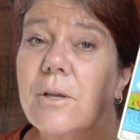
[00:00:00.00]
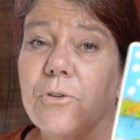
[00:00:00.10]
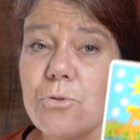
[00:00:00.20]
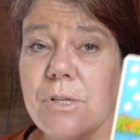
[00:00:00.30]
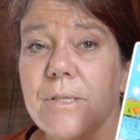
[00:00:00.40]

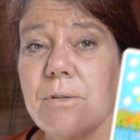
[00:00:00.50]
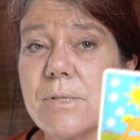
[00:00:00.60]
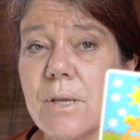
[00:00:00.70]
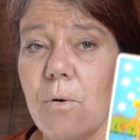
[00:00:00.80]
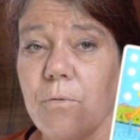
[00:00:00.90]
Trust
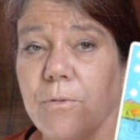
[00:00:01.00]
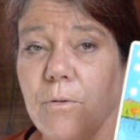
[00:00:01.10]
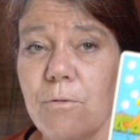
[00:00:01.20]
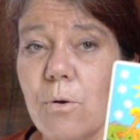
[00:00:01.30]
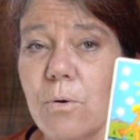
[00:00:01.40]
yourself.
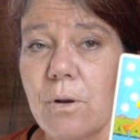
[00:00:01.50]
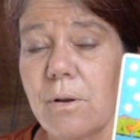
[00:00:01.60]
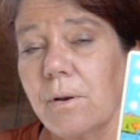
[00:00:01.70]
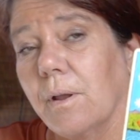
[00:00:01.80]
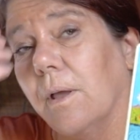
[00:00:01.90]
You've got
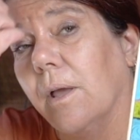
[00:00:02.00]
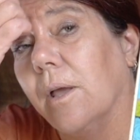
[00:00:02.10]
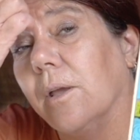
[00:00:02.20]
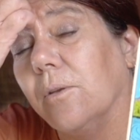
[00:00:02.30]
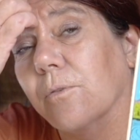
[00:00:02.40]
it.
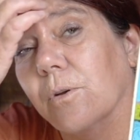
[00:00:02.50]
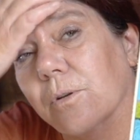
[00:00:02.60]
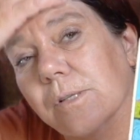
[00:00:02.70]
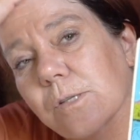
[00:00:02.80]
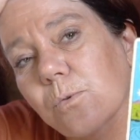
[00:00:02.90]
You've
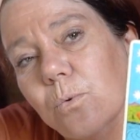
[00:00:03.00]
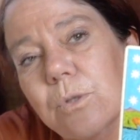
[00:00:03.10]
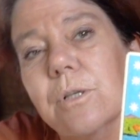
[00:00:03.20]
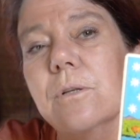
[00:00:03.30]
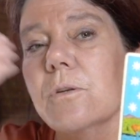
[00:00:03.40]
got it
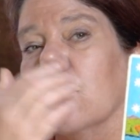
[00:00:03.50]
sorted.